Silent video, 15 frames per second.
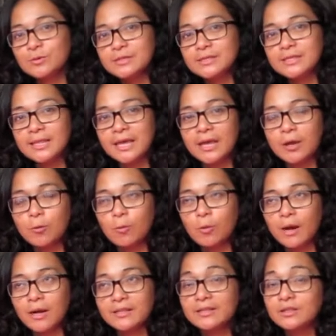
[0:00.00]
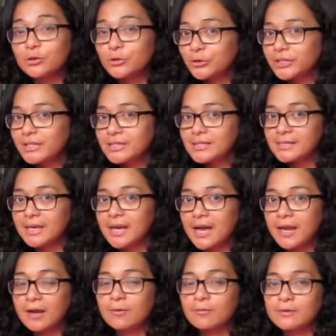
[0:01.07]
was the lake where the Tour de
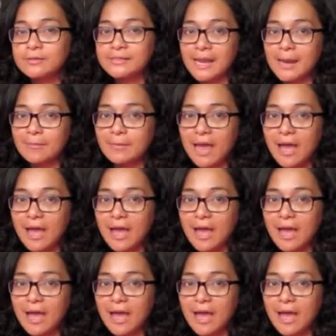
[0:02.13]
Singkarak was named